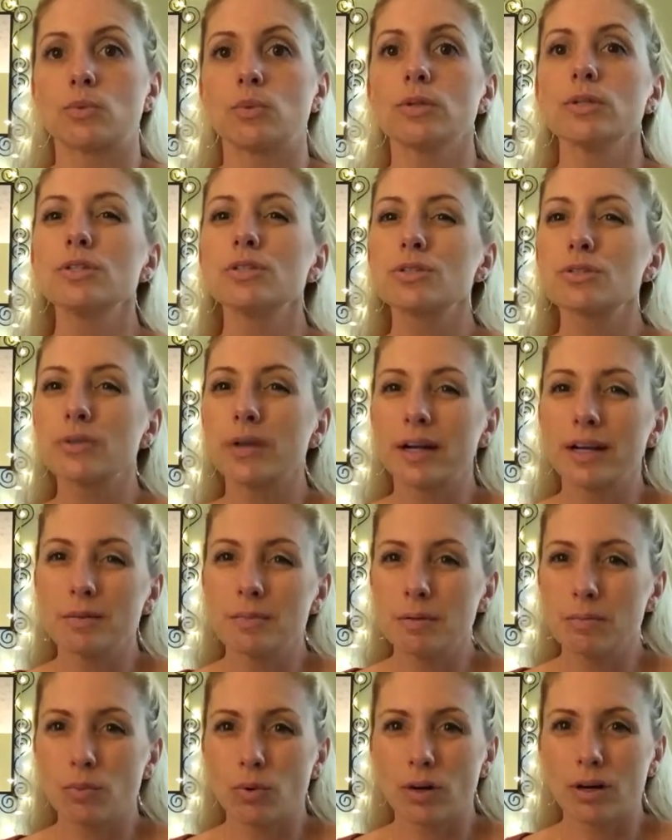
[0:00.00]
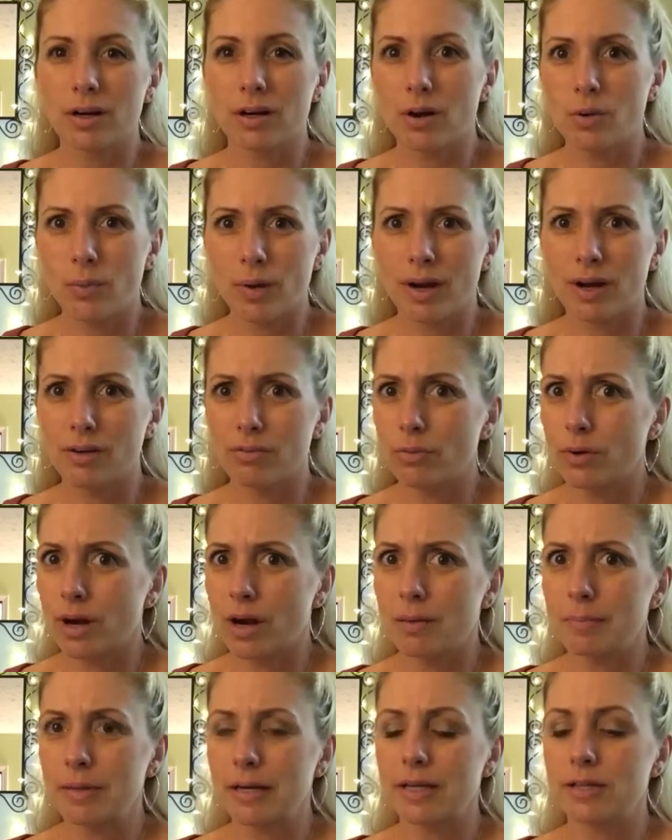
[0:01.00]
we're just trying to be more aware of where
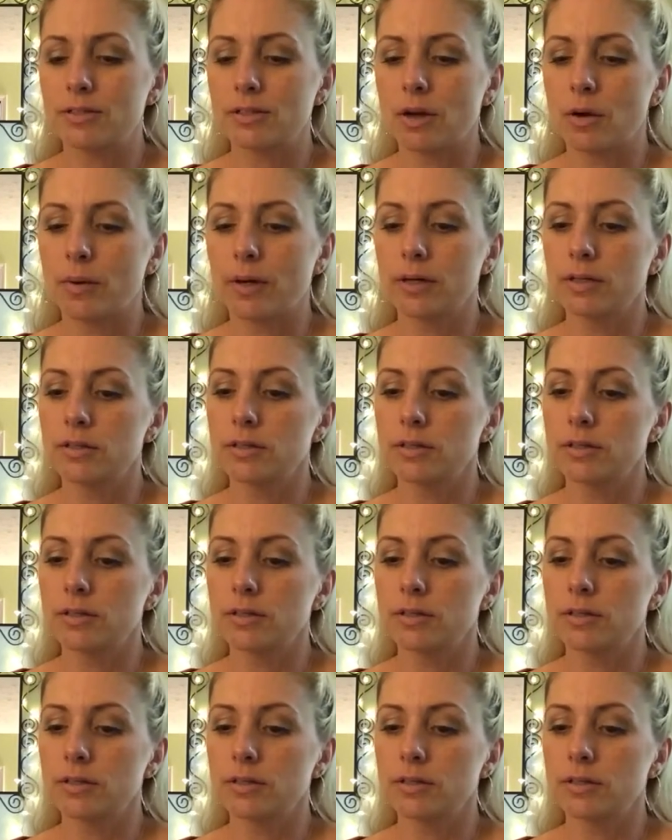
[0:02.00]
our money's going.